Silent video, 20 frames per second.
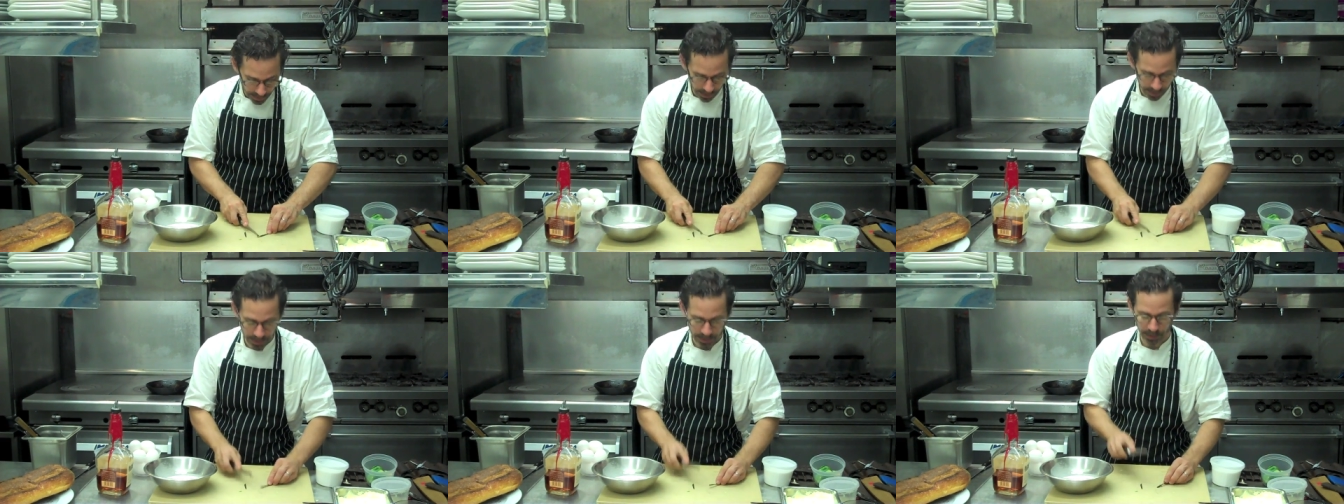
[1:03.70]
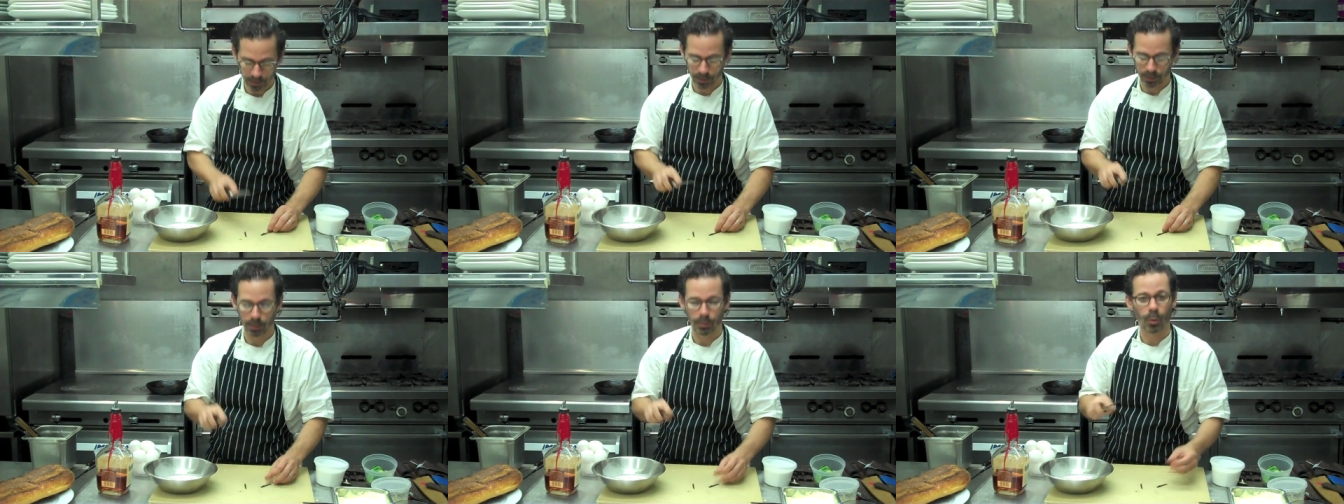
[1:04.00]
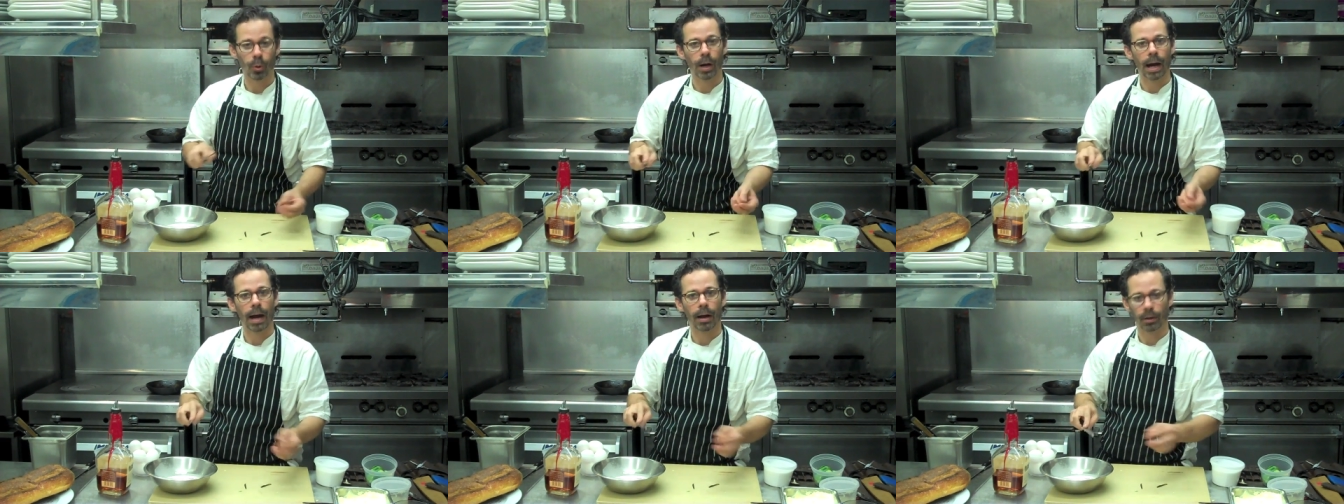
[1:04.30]
It's a little
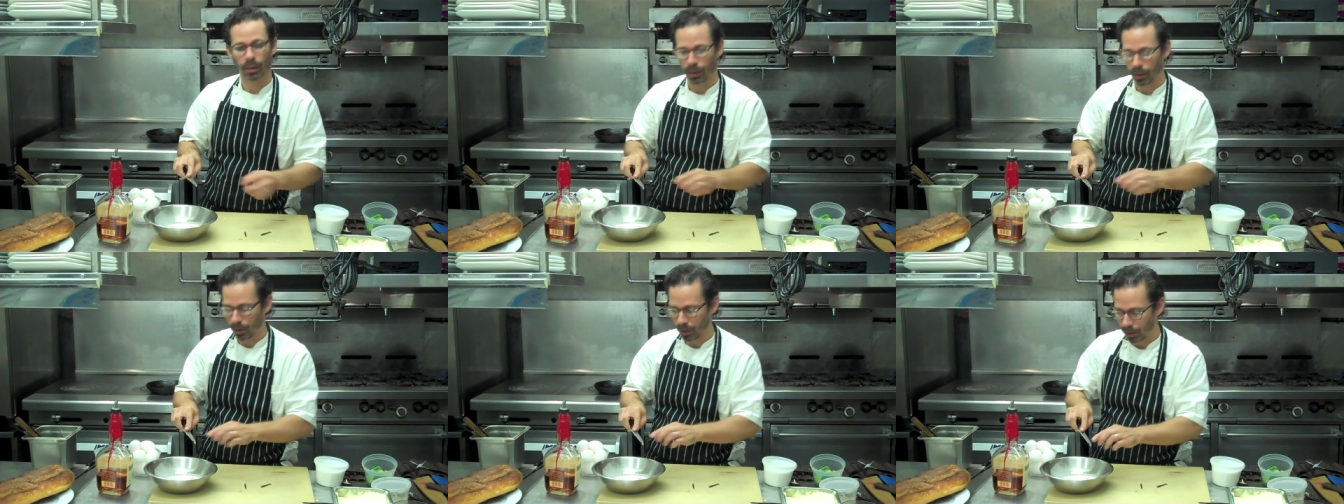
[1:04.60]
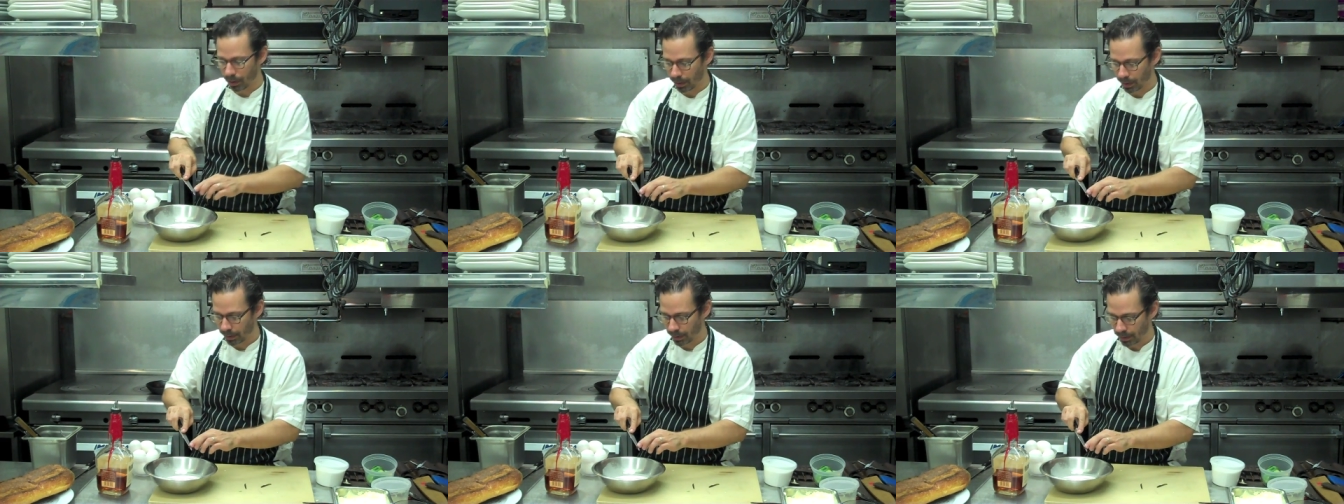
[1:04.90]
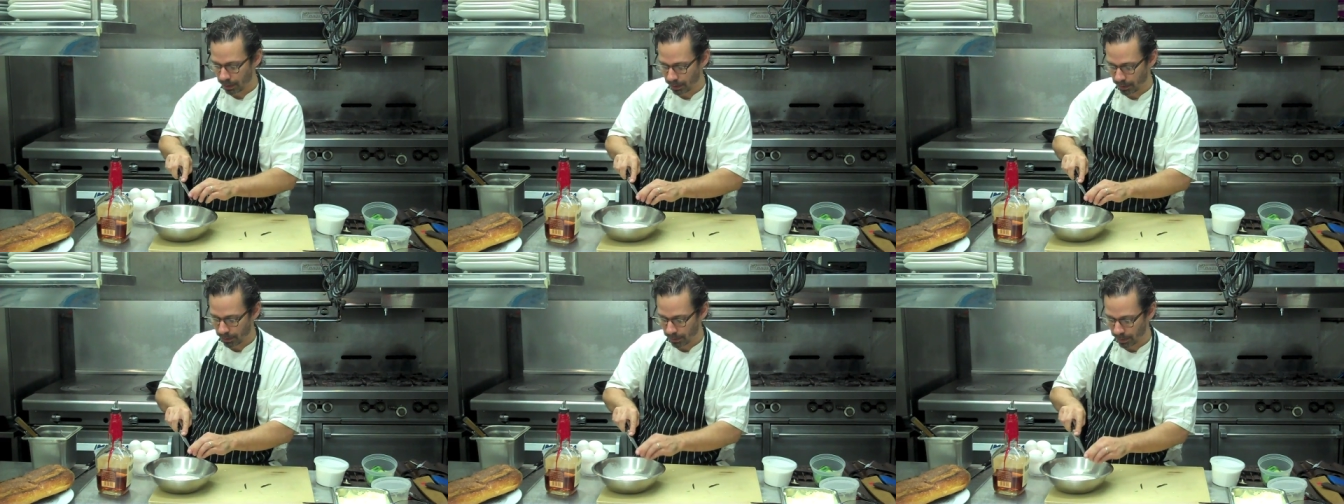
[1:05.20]
more alcoholic
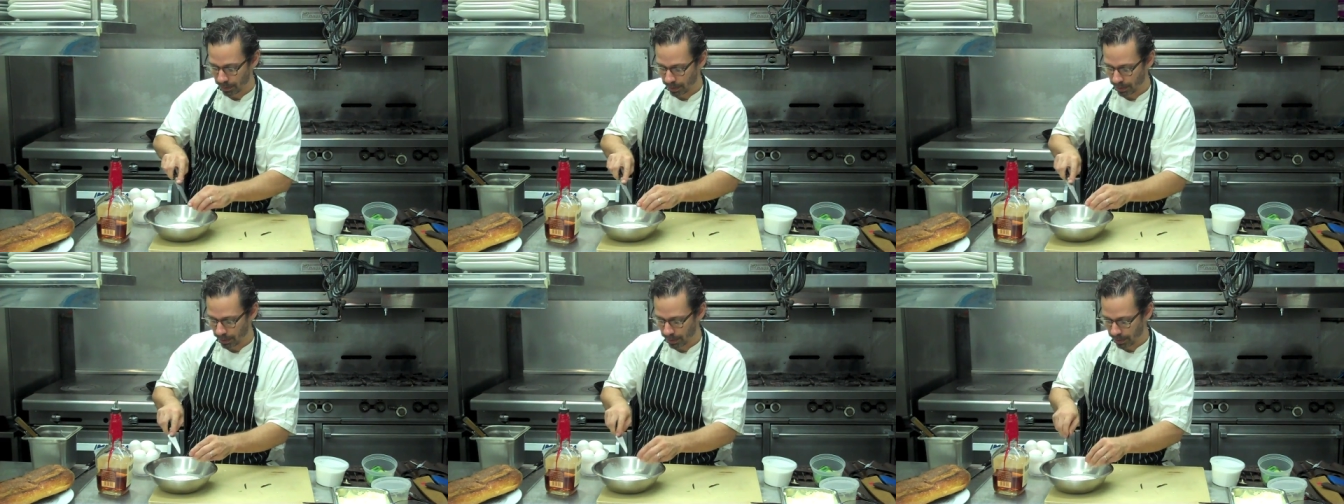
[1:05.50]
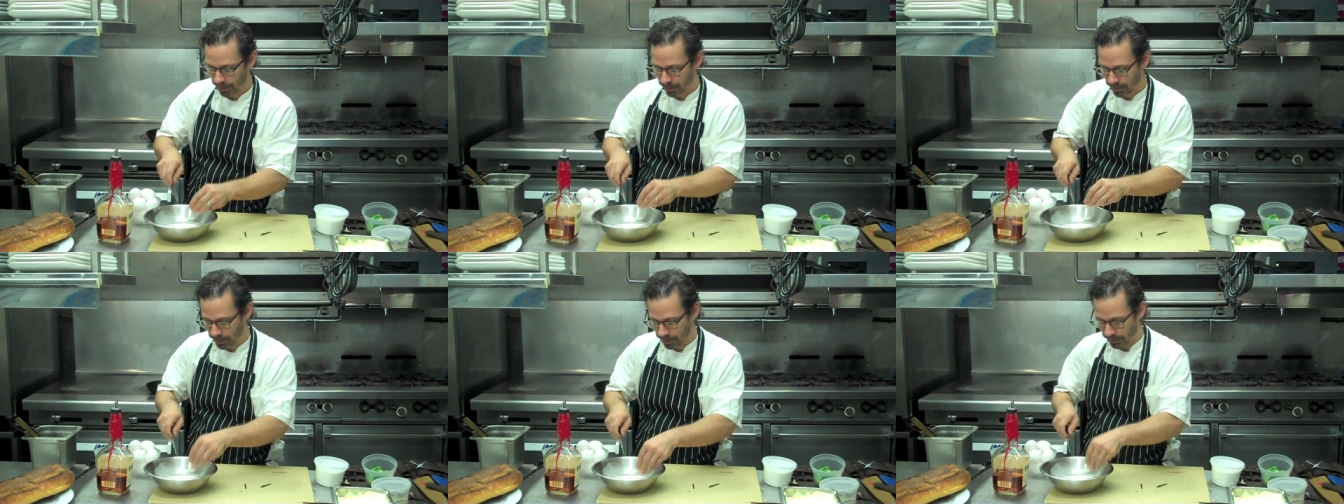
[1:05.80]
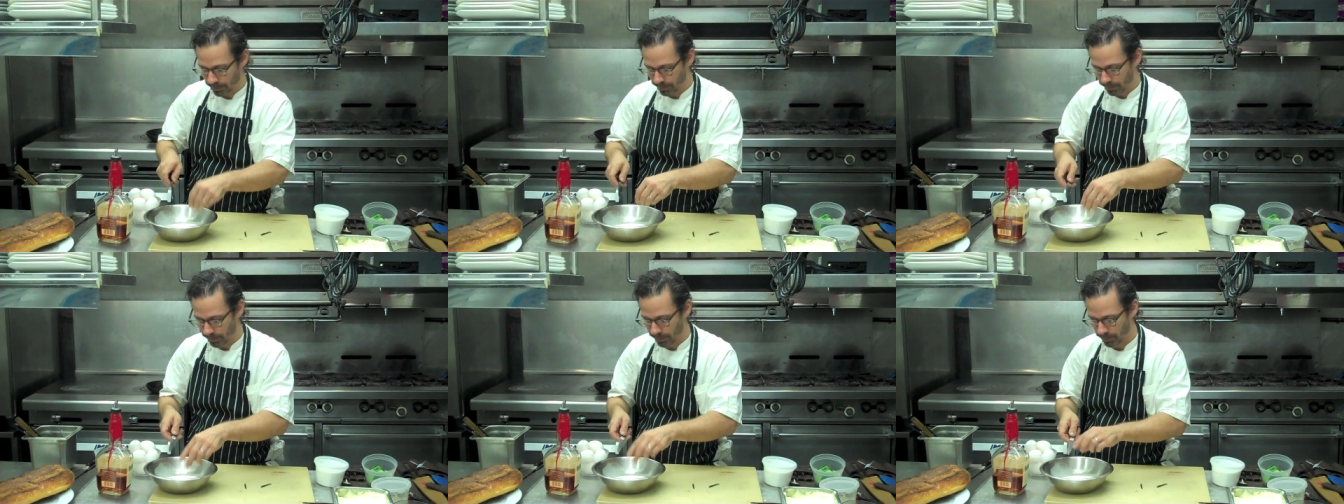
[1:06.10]
than it is
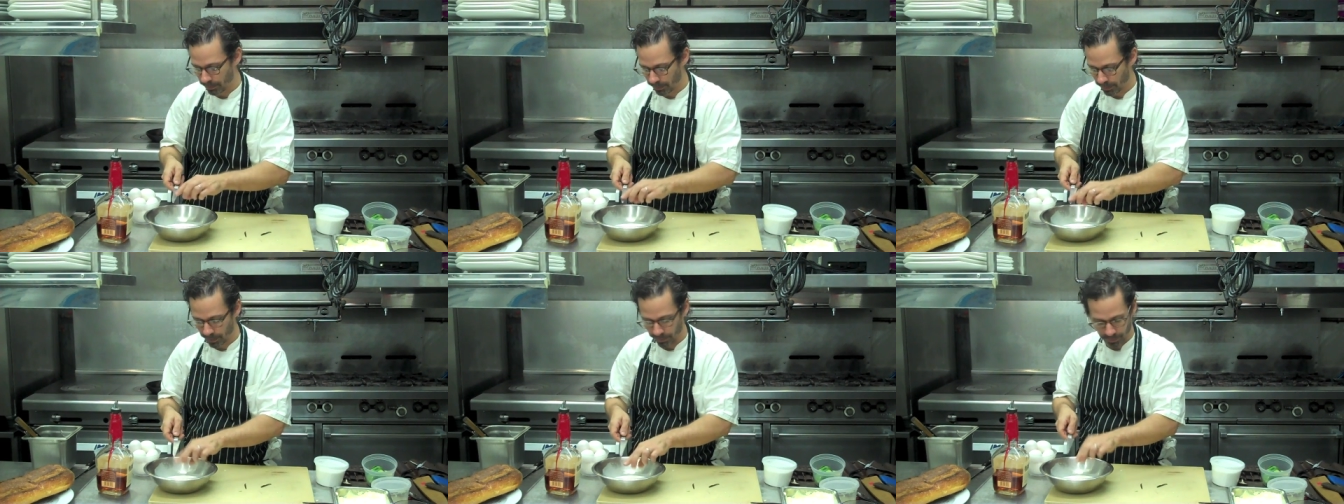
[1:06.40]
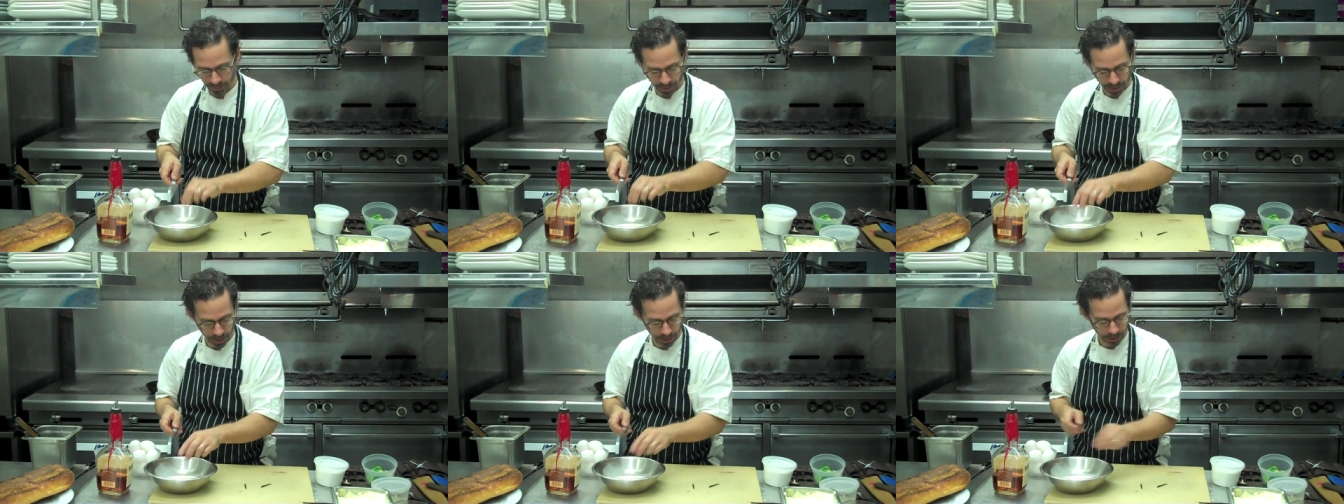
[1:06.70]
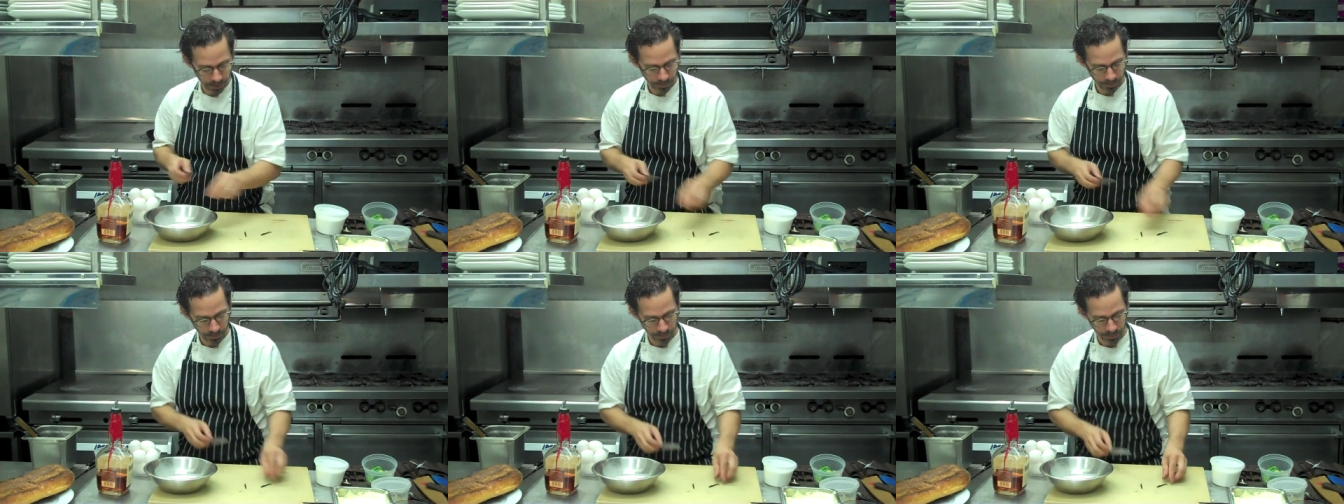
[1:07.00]
the vanilla.